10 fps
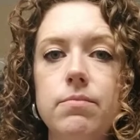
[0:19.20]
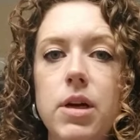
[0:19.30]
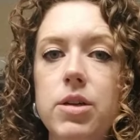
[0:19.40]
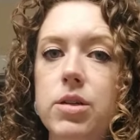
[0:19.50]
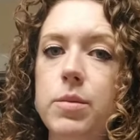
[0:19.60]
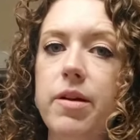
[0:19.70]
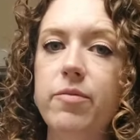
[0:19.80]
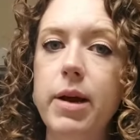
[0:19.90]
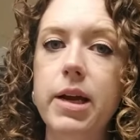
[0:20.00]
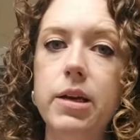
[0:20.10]
I just left
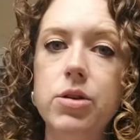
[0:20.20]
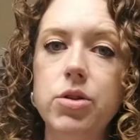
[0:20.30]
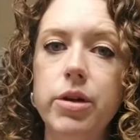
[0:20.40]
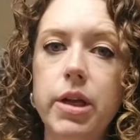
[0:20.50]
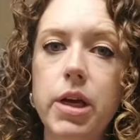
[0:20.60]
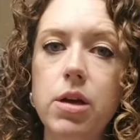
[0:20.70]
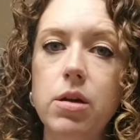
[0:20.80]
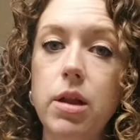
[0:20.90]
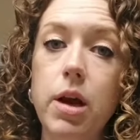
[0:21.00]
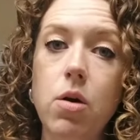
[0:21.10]
my conditioner in
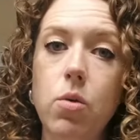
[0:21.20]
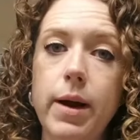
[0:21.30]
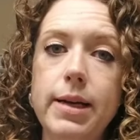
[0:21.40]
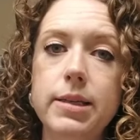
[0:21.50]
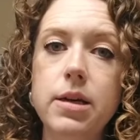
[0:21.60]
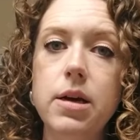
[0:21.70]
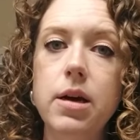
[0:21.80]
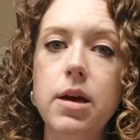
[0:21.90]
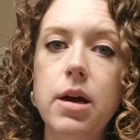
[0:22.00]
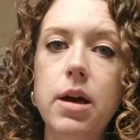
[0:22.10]
like always,
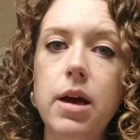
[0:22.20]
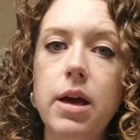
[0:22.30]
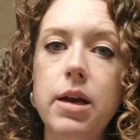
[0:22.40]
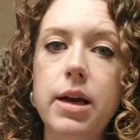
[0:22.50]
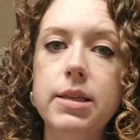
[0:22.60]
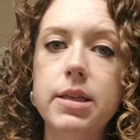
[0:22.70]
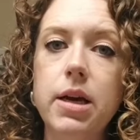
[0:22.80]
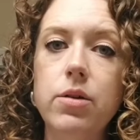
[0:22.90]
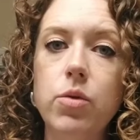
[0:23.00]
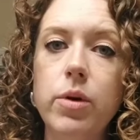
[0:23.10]
and I
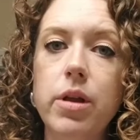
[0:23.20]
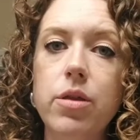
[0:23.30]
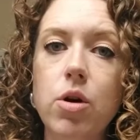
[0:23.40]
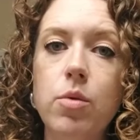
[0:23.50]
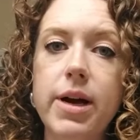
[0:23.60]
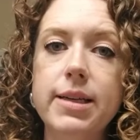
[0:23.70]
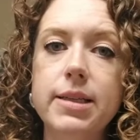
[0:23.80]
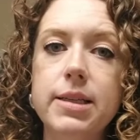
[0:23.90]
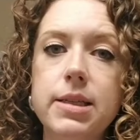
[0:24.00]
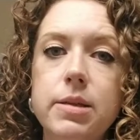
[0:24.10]
styled with Herbal
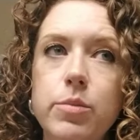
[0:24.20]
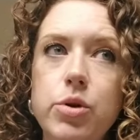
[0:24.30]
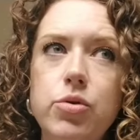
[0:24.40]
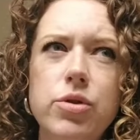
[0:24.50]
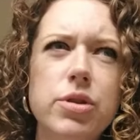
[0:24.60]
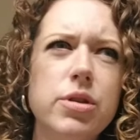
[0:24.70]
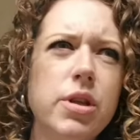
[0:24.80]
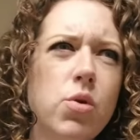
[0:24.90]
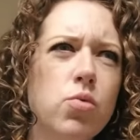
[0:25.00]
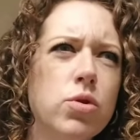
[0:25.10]
Essences Mousse,
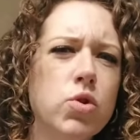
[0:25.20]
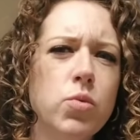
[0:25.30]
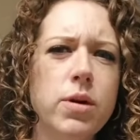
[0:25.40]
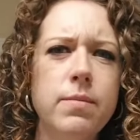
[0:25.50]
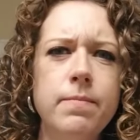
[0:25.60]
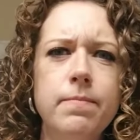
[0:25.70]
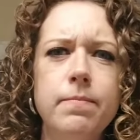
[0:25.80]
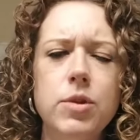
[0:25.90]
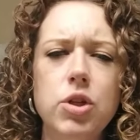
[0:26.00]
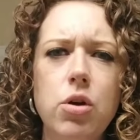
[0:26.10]
the orange one,
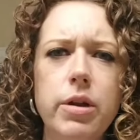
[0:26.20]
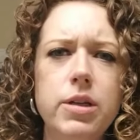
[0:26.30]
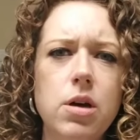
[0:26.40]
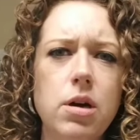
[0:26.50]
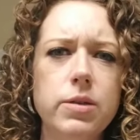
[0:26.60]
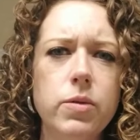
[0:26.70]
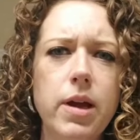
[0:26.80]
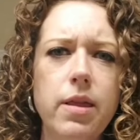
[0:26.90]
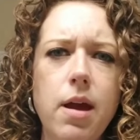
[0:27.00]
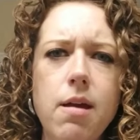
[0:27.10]
totally tousled,
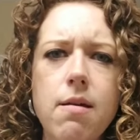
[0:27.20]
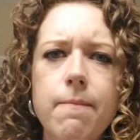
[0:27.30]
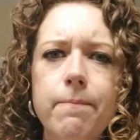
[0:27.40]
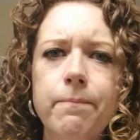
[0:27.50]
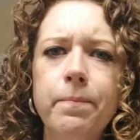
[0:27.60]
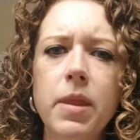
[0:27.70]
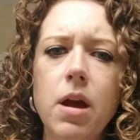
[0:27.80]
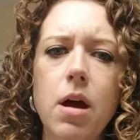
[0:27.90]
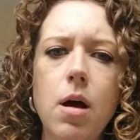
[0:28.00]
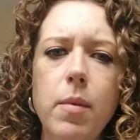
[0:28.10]
I think.
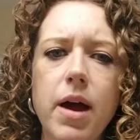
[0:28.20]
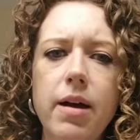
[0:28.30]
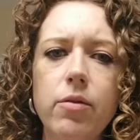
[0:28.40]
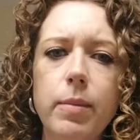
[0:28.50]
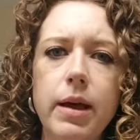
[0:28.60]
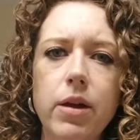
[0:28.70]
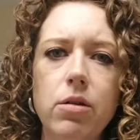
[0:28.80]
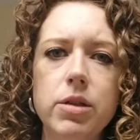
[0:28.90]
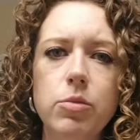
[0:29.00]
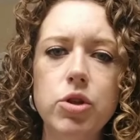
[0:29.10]
I have it back there,
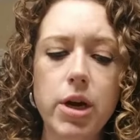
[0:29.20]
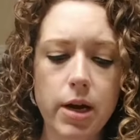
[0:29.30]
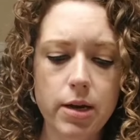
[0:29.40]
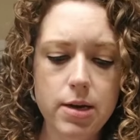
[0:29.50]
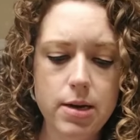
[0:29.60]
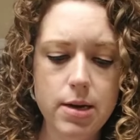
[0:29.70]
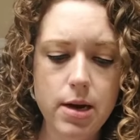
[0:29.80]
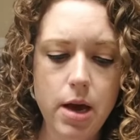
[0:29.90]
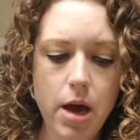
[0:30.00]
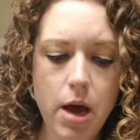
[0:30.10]
I'll double check.
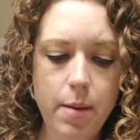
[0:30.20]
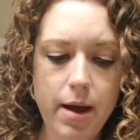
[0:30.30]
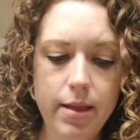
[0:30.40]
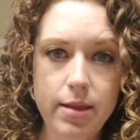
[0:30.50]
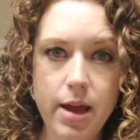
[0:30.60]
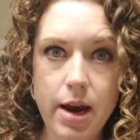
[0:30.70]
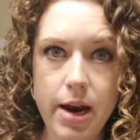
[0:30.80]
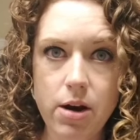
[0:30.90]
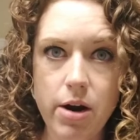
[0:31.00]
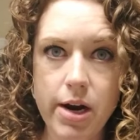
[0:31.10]
I let that
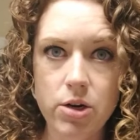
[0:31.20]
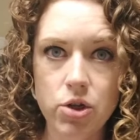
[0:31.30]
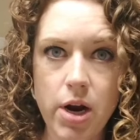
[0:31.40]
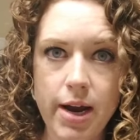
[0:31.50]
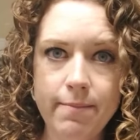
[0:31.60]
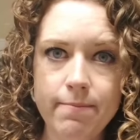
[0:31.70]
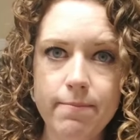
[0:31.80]
hair air dry.